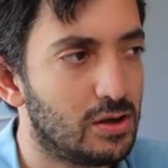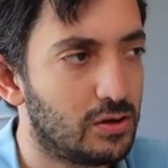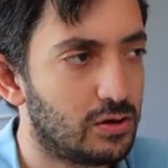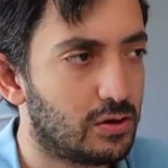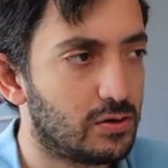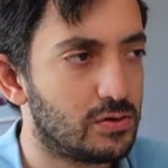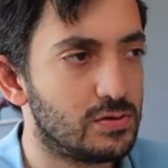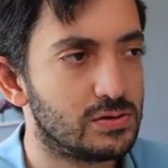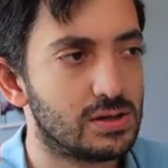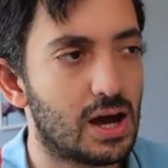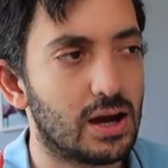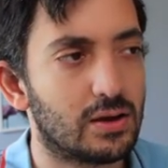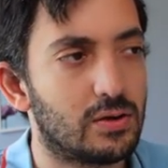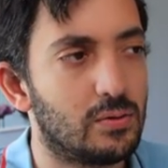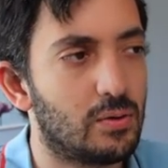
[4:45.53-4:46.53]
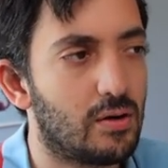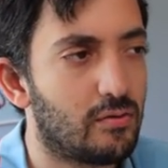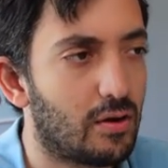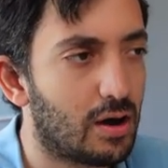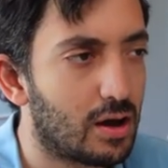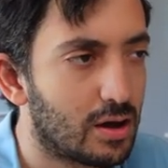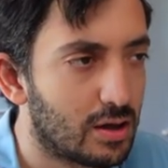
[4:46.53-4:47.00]
you can use
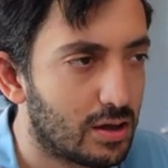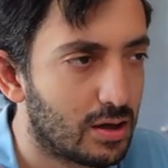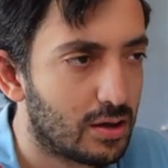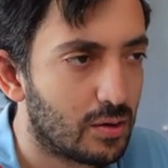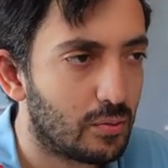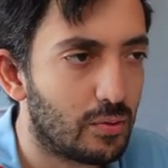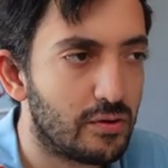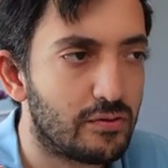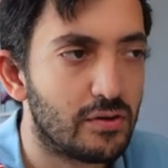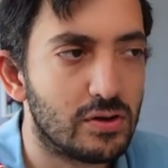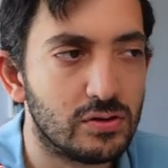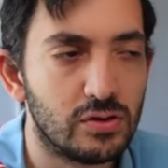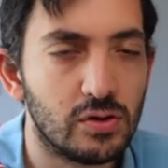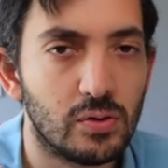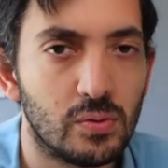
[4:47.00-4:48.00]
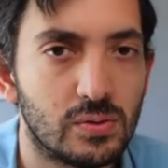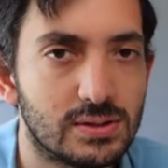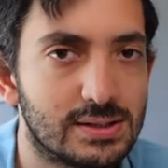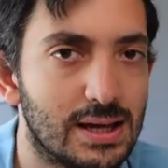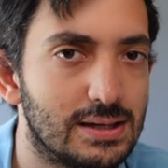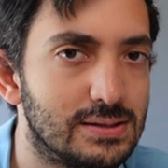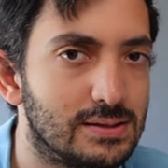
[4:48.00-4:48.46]
AccuWeather with new
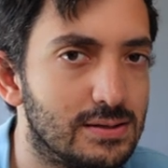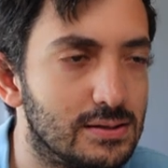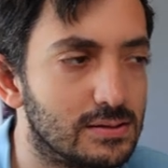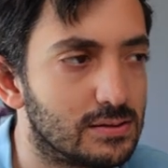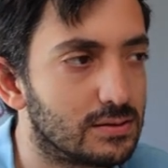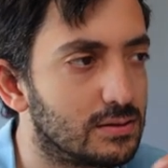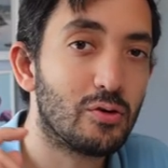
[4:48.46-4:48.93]
sensors.